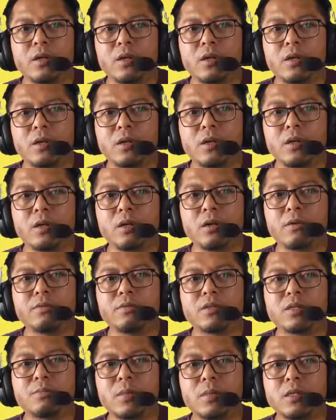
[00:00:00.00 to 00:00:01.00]

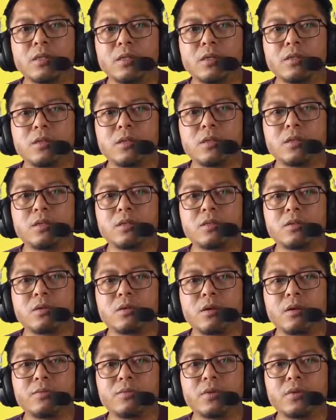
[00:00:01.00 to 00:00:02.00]
nerves messages
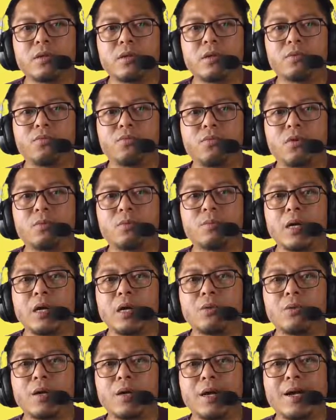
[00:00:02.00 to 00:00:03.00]
travel from our